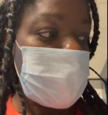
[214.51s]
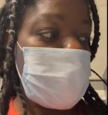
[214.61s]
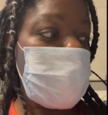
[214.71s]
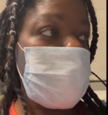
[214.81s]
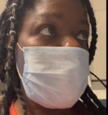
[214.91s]

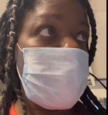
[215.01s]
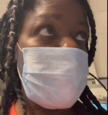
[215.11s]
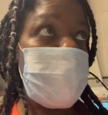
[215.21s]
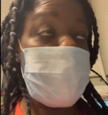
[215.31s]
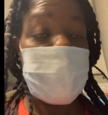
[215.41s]
to
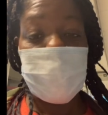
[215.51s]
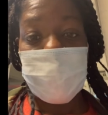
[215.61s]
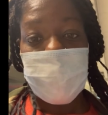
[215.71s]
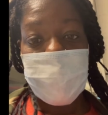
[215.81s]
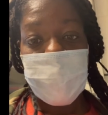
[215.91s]
be a little
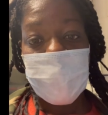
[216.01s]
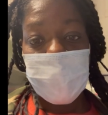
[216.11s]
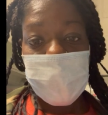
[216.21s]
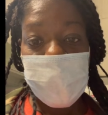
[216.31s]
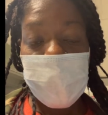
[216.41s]
bit more
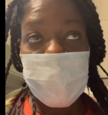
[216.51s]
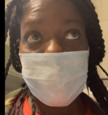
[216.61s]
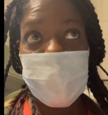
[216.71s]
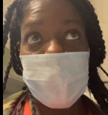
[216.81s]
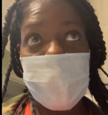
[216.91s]
calm
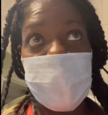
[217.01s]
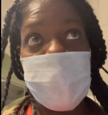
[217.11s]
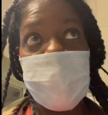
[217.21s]
today.